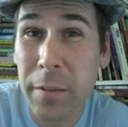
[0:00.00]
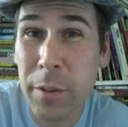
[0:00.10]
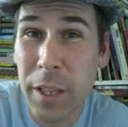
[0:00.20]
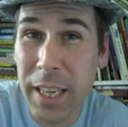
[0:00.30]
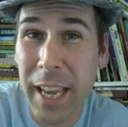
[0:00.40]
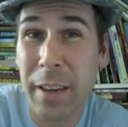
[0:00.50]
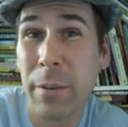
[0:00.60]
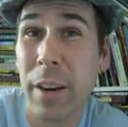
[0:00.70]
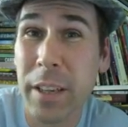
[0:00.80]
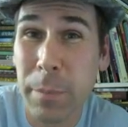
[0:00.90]
for the dead
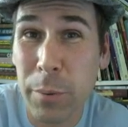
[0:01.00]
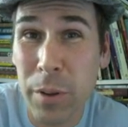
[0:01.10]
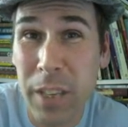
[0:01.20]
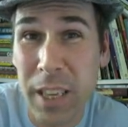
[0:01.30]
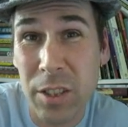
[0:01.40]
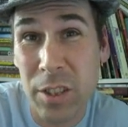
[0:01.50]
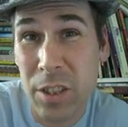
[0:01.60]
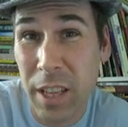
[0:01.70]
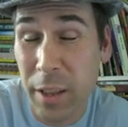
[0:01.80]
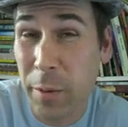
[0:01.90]
Iranian
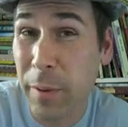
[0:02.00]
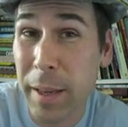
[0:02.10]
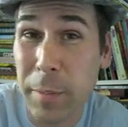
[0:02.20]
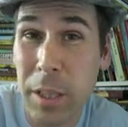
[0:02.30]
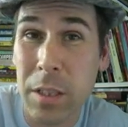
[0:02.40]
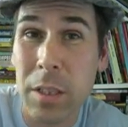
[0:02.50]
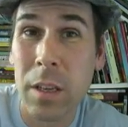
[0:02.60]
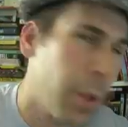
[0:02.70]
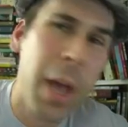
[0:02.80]
protesters and their families.